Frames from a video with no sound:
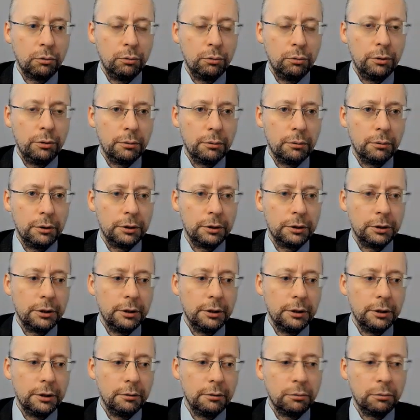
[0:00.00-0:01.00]
who
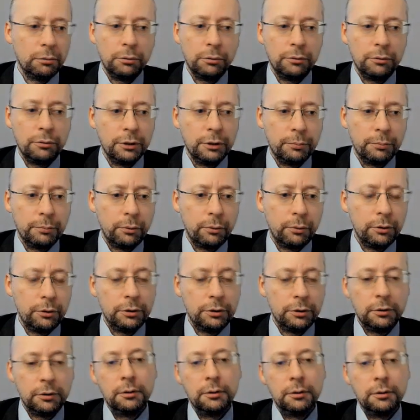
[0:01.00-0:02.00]
is this
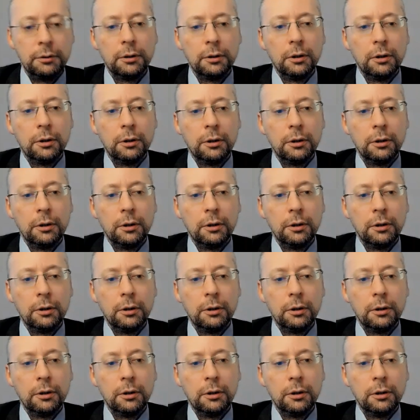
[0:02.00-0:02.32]
person,